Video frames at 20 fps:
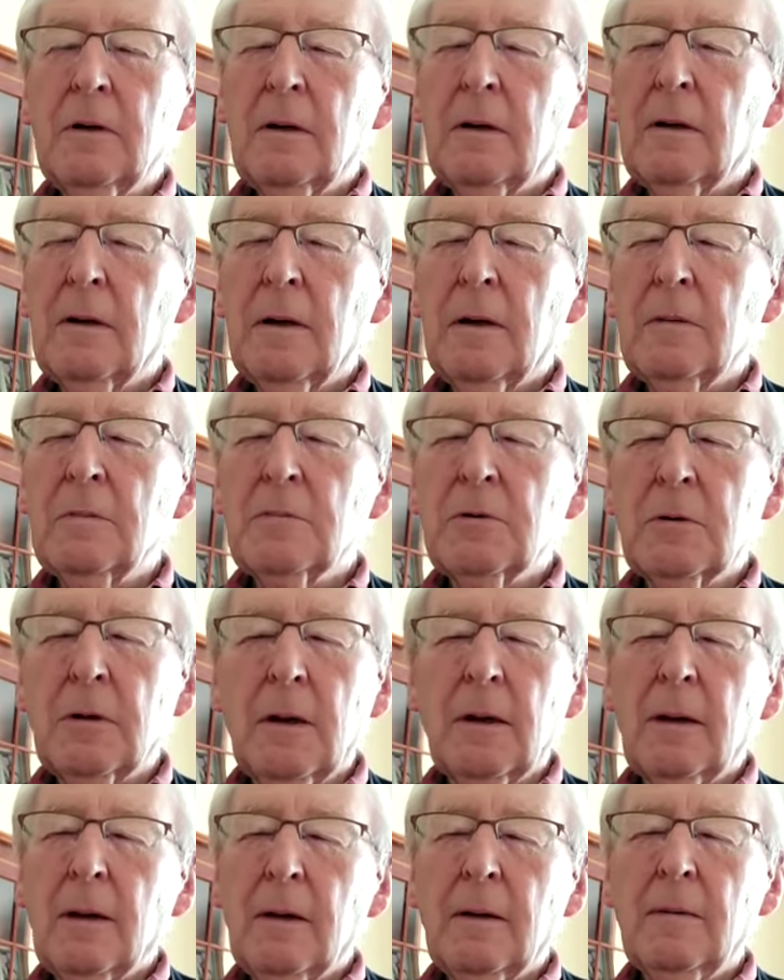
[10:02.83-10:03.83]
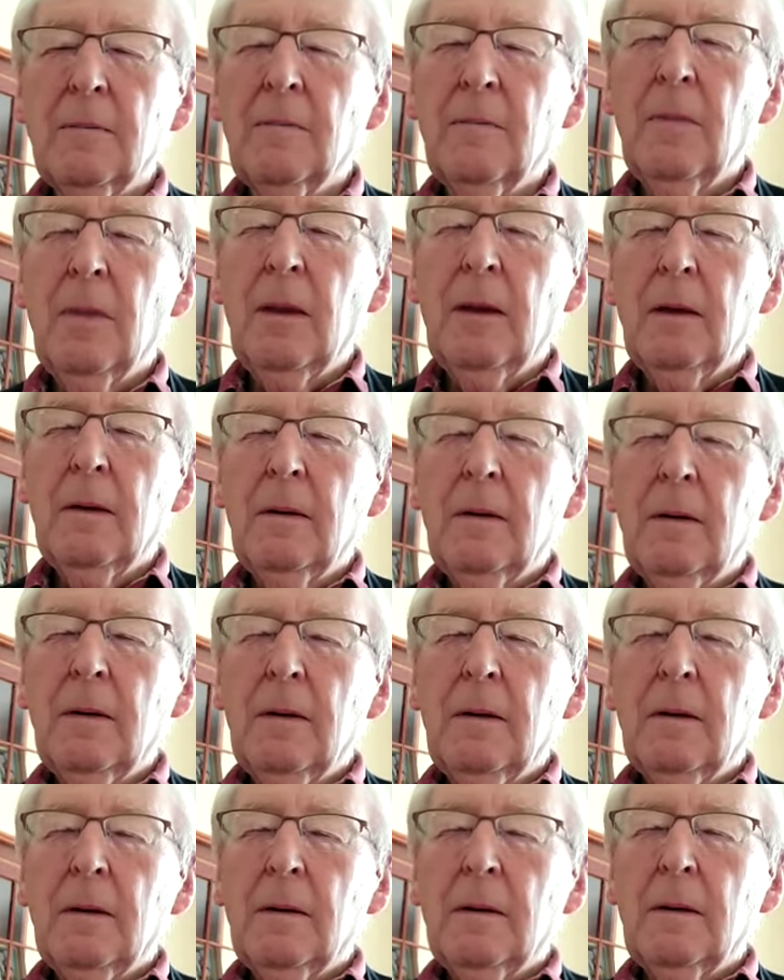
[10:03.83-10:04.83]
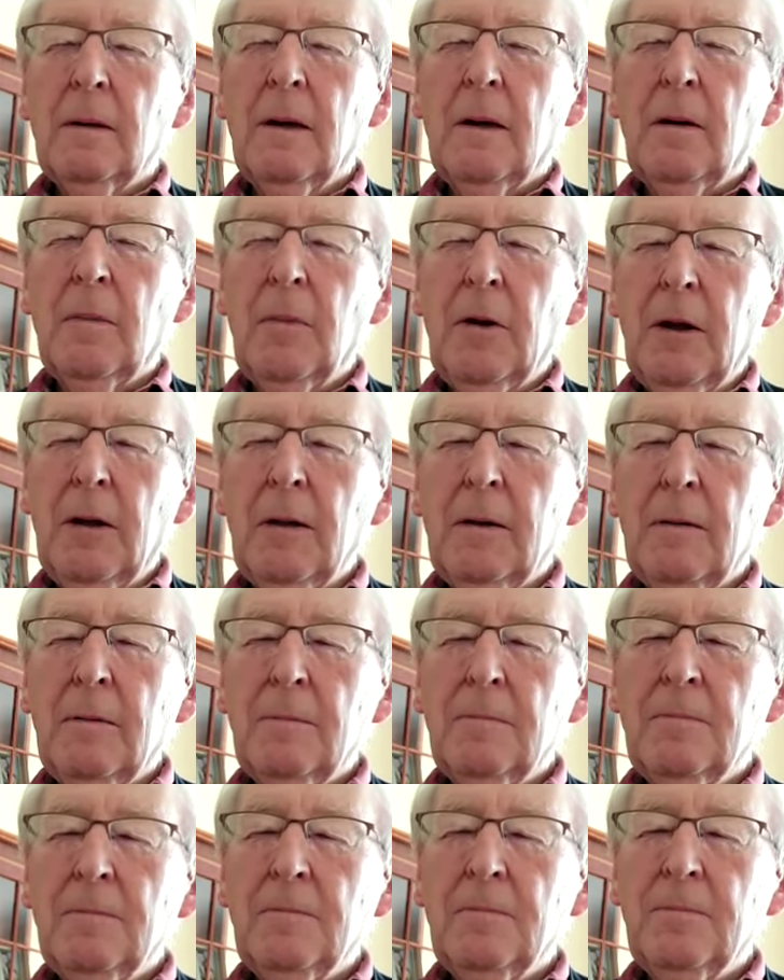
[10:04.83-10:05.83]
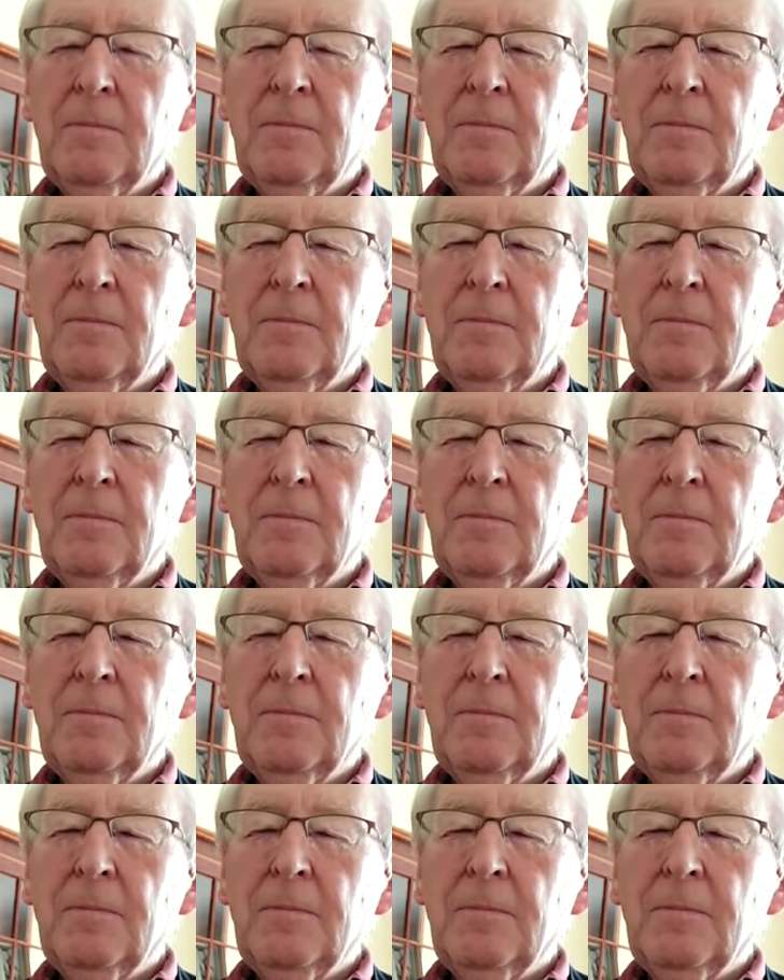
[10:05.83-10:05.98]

dear name's sake. Amen.